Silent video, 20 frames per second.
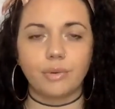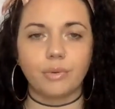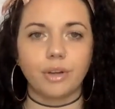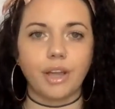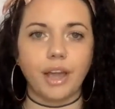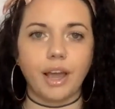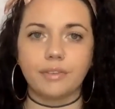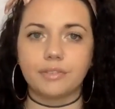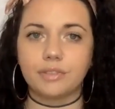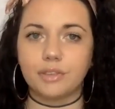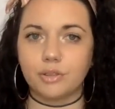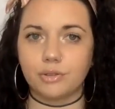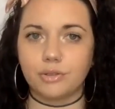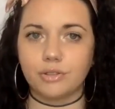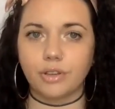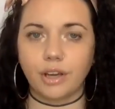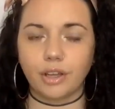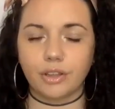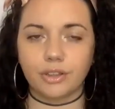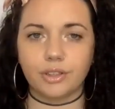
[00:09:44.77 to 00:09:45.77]
where you have to use
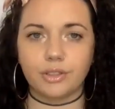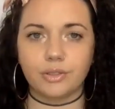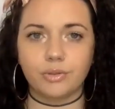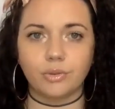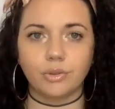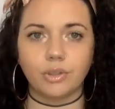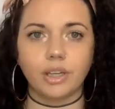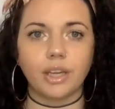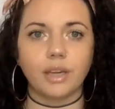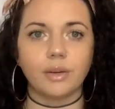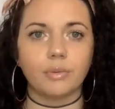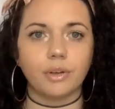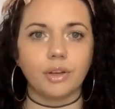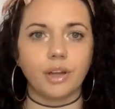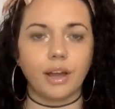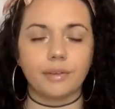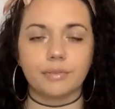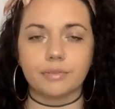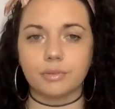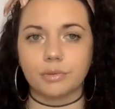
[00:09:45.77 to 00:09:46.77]
your healthy toolkit, where you
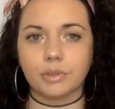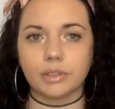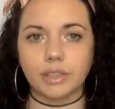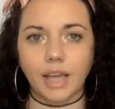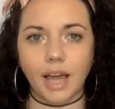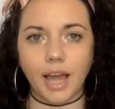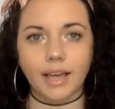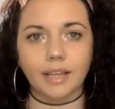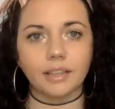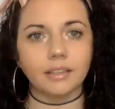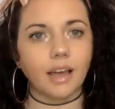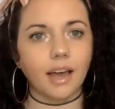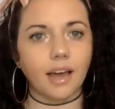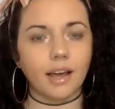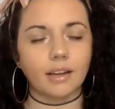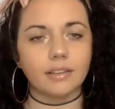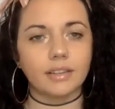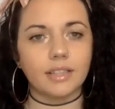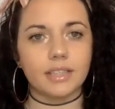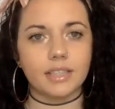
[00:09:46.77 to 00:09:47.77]
have to rely a lot
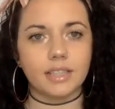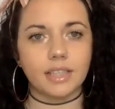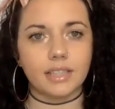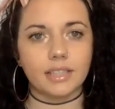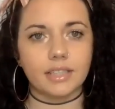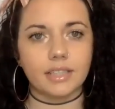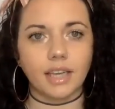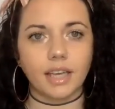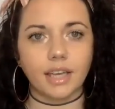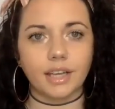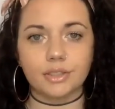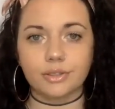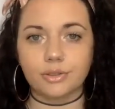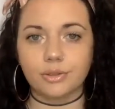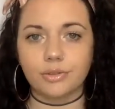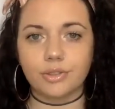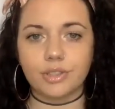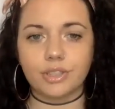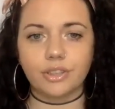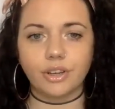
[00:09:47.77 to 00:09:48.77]
on these things to get us
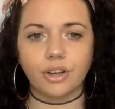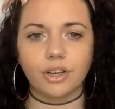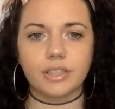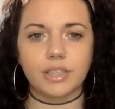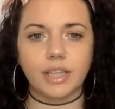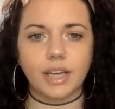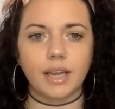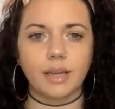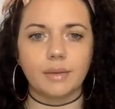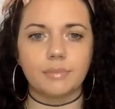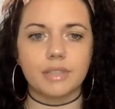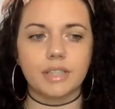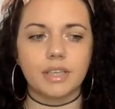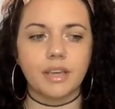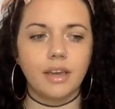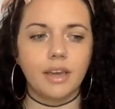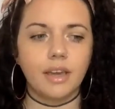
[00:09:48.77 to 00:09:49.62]
through these hard times.